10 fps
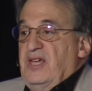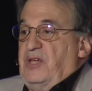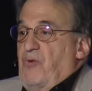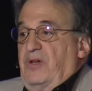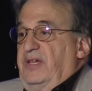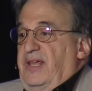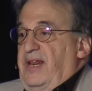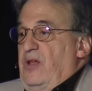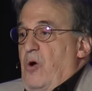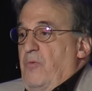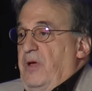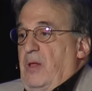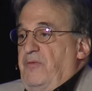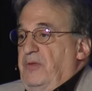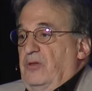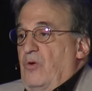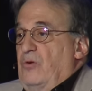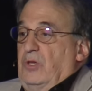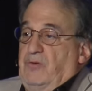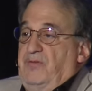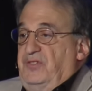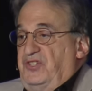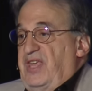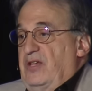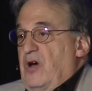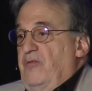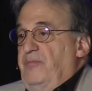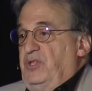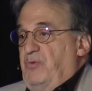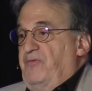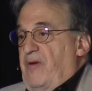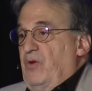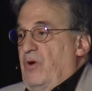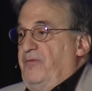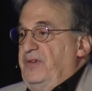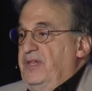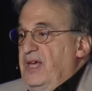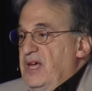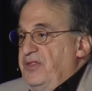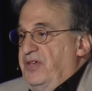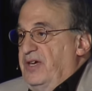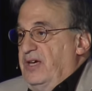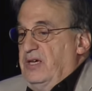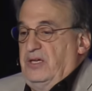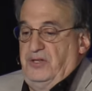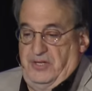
They weren't going to get any help from the local or even the state governments, where very often the